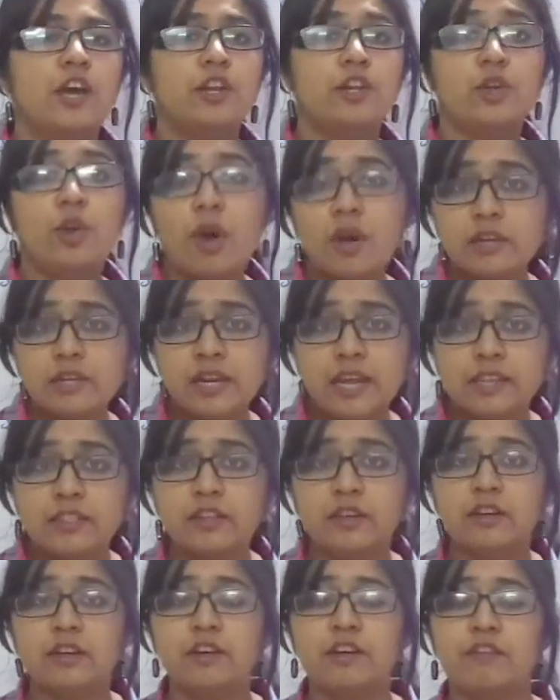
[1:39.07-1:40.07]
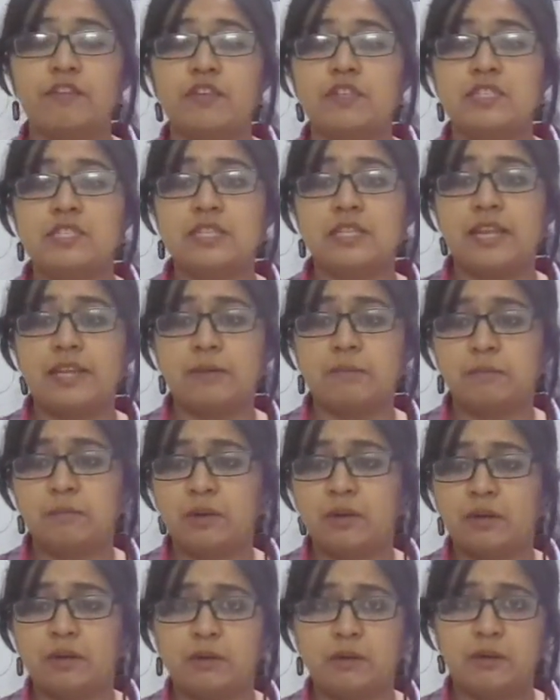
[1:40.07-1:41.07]
not leather, if it's like
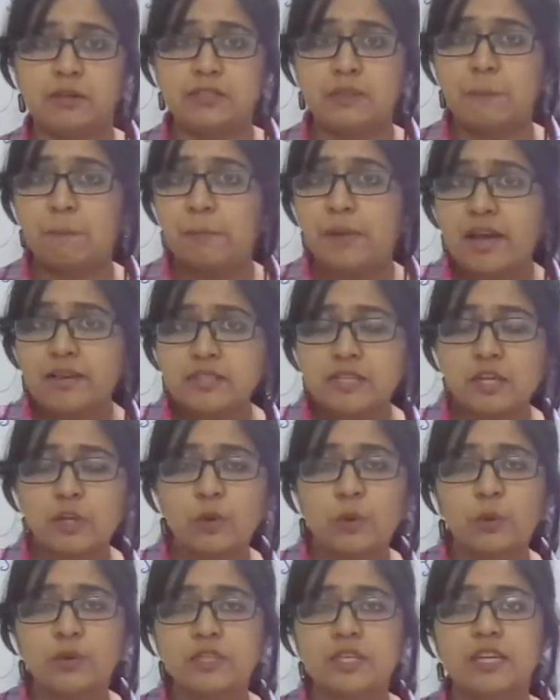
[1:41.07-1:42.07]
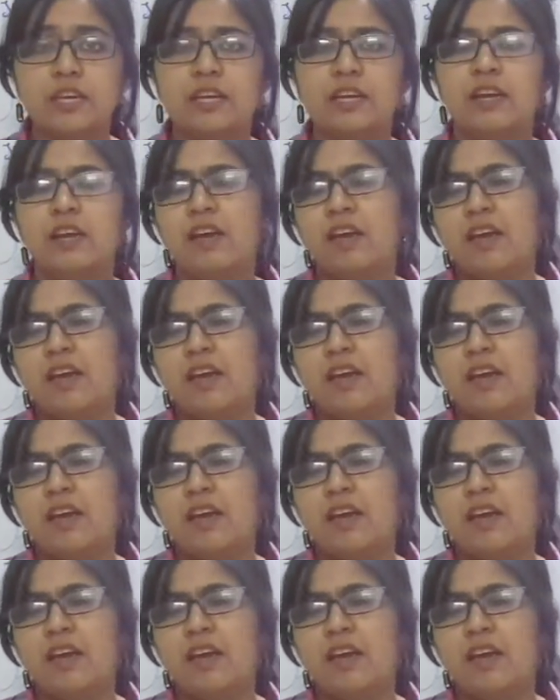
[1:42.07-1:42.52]
some plastic coating,